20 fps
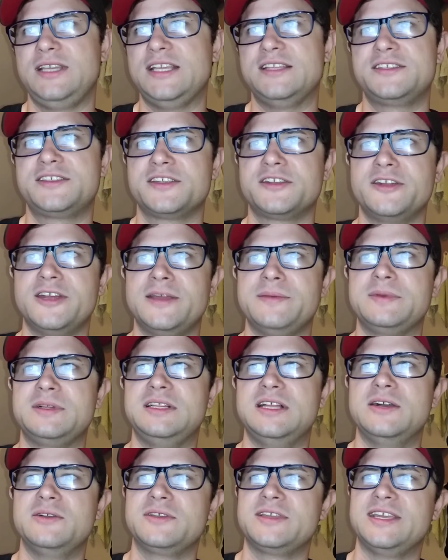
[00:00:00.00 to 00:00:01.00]
Instagram
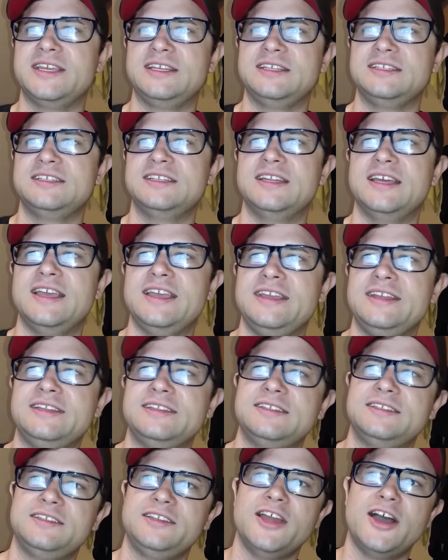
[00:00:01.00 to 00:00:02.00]
Clout King tonight.
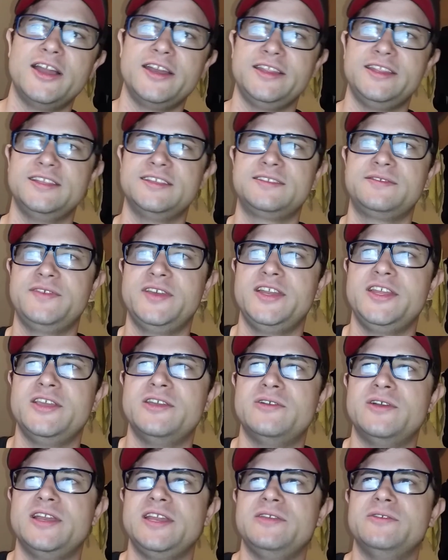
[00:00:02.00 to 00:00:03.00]
Not in this
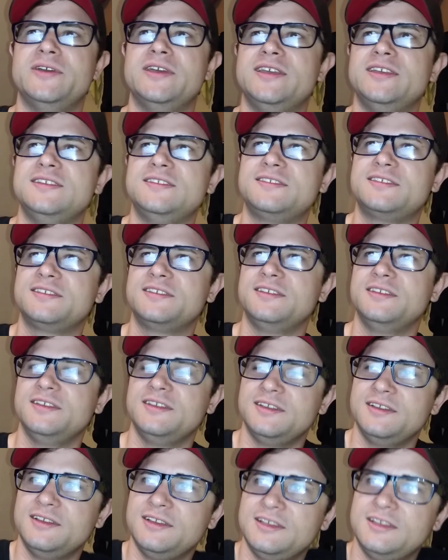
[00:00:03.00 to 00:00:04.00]
video anyways.
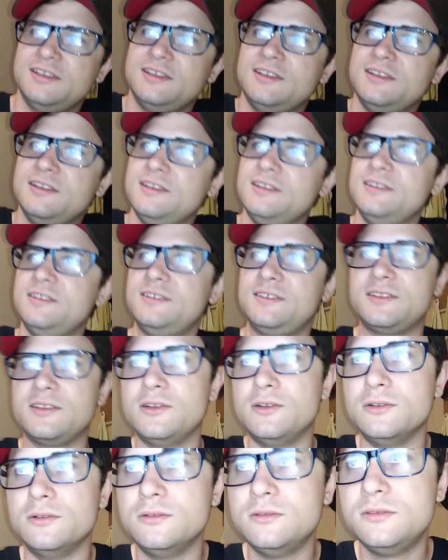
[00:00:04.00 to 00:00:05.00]

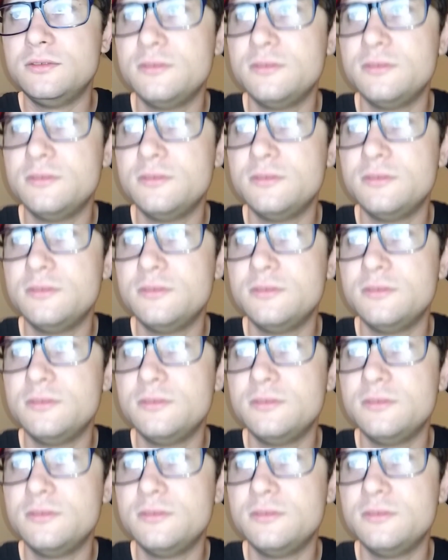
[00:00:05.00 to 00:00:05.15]
So,